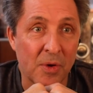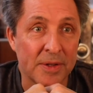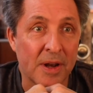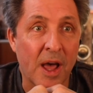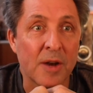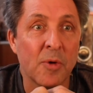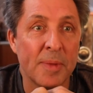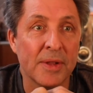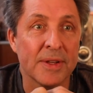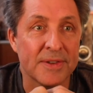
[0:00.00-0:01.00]
mold and
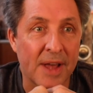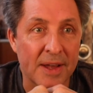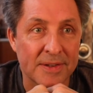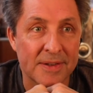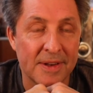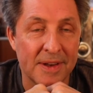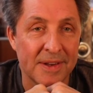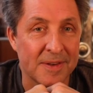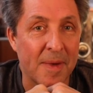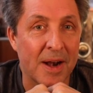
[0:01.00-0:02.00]
automobile exhaust, it
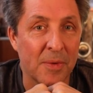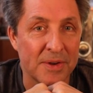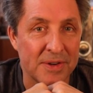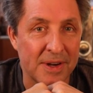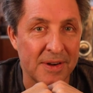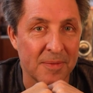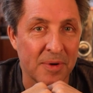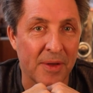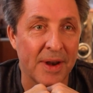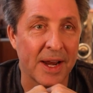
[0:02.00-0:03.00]
doesn't matter yeah. what you eat. You're
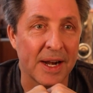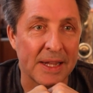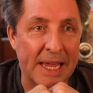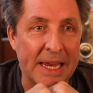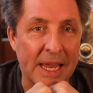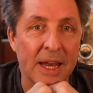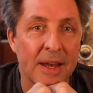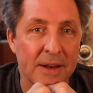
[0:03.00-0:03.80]
probably not going to like it.